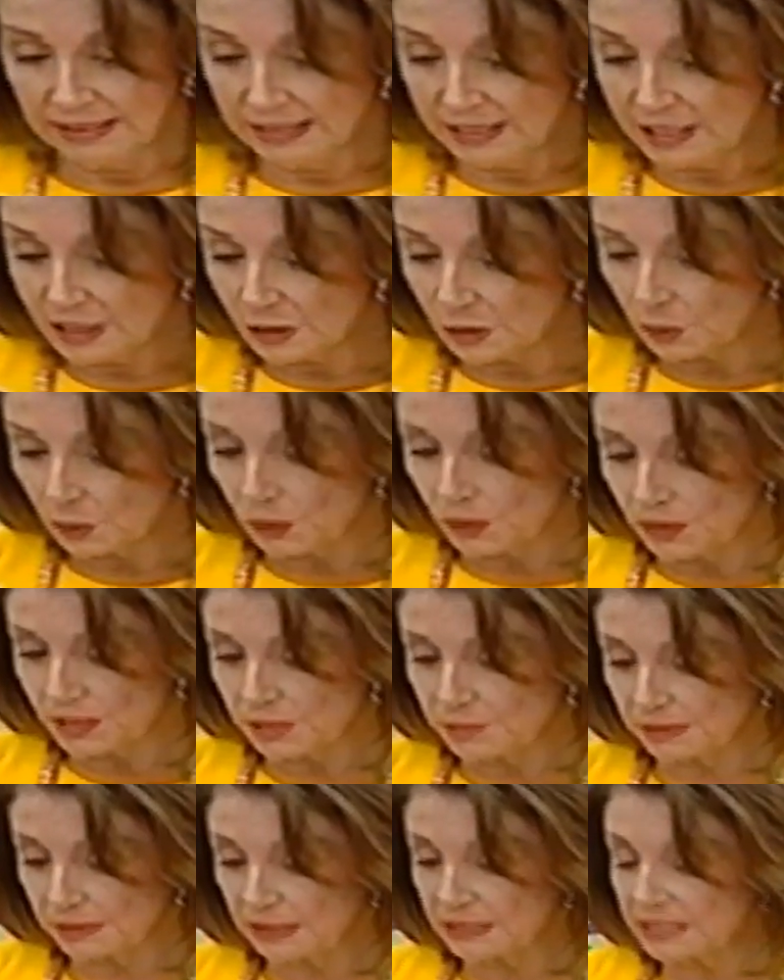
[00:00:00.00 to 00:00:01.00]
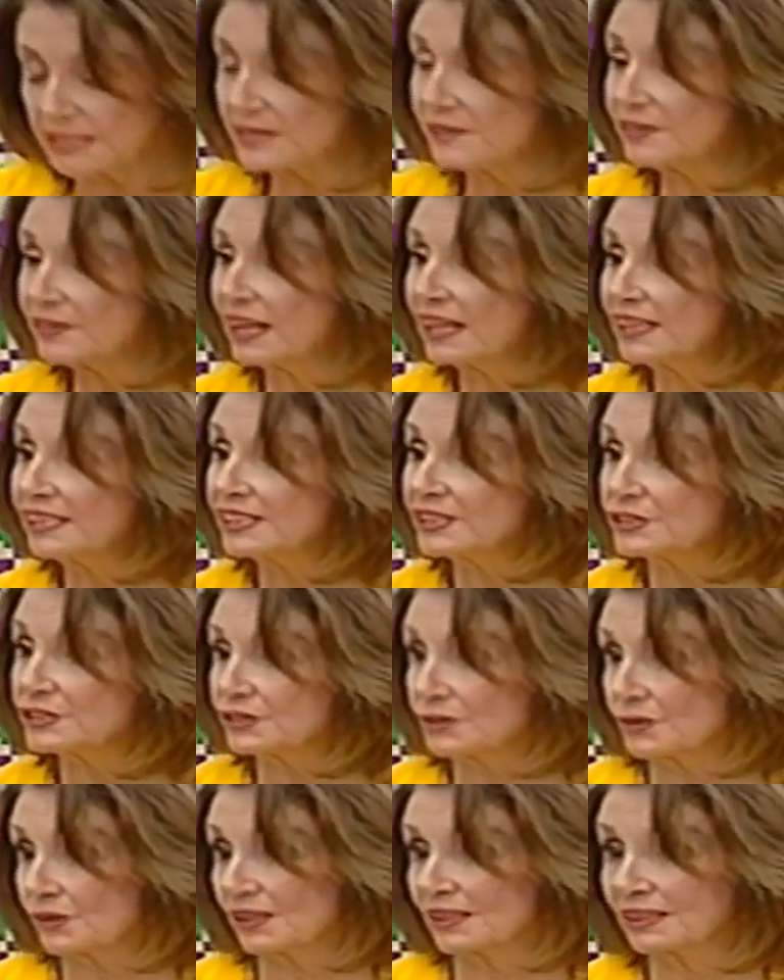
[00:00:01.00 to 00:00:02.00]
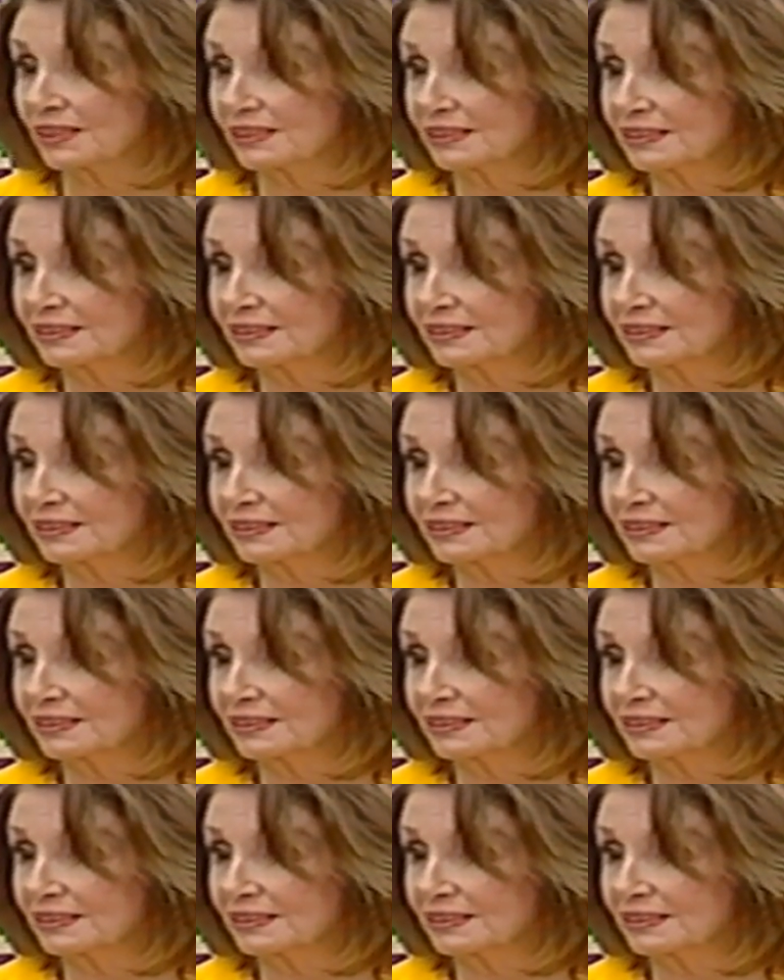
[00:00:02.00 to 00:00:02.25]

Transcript: It endures because of our history.